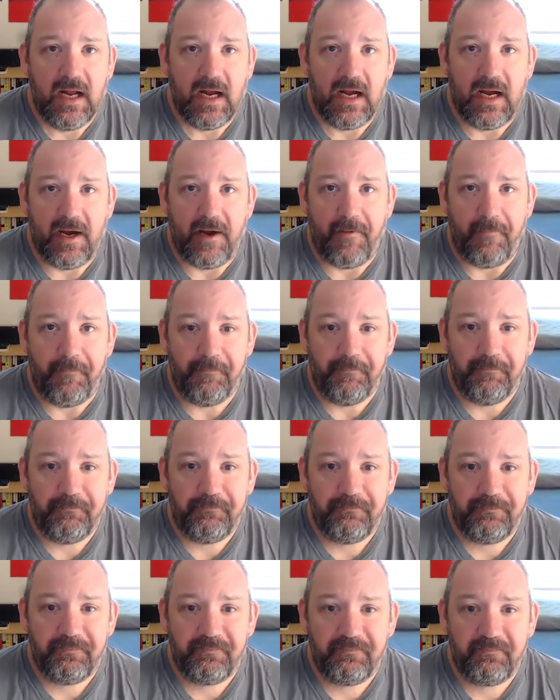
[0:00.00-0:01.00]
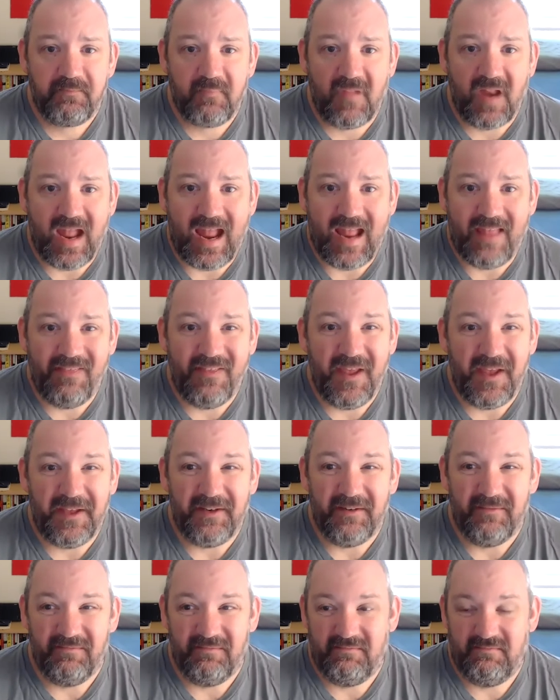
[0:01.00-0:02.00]
And
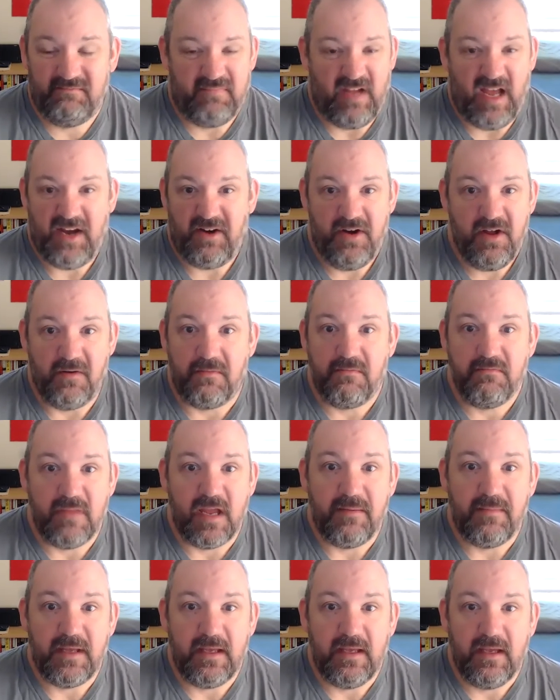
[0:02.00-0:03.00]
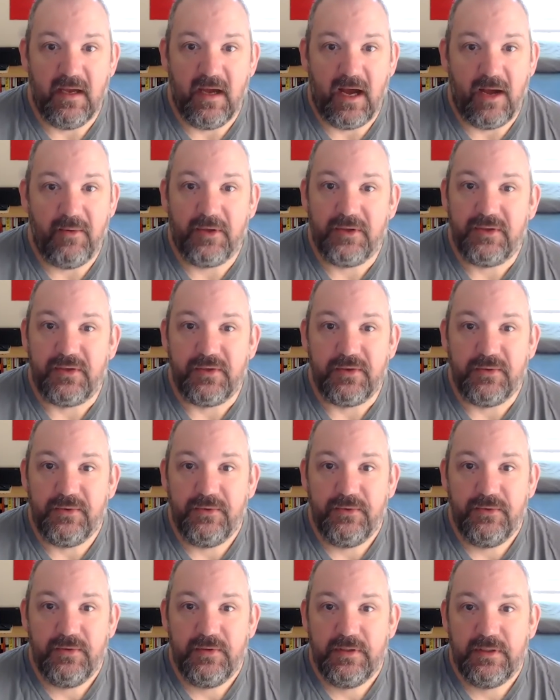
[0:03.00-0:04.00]
then, I don't know, maybe I will
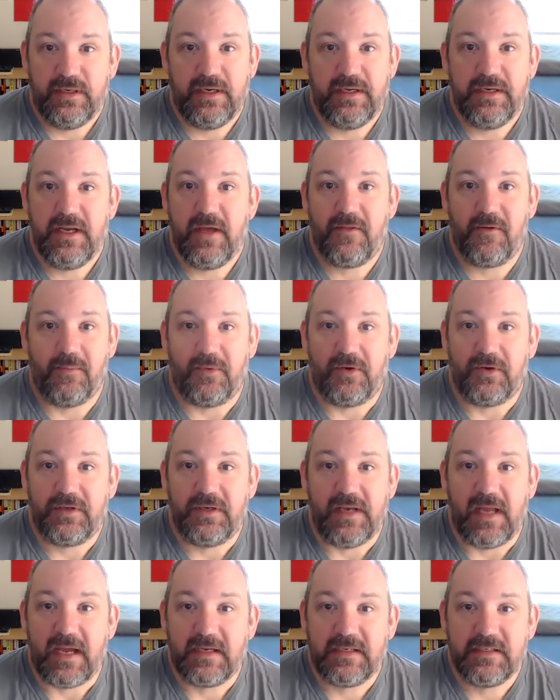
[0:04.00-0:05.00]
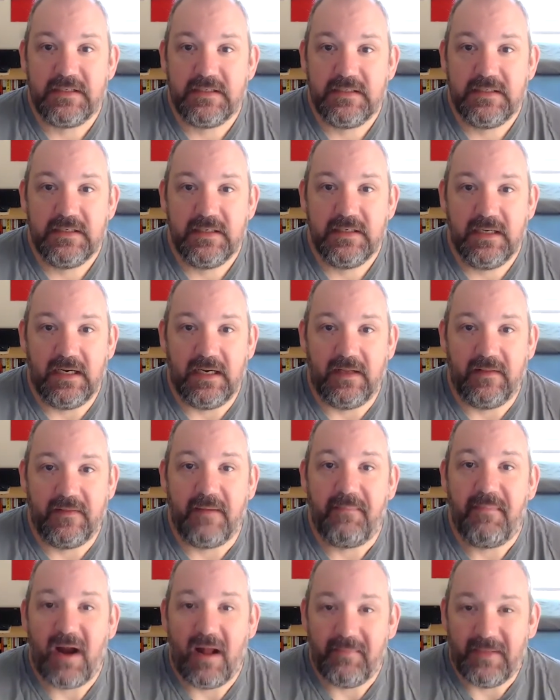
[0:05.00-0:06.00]
do another book next. They
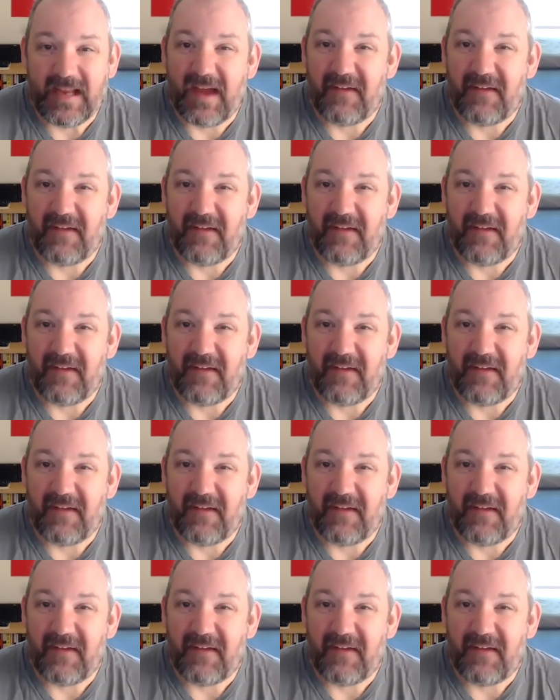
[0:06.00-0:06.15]
probably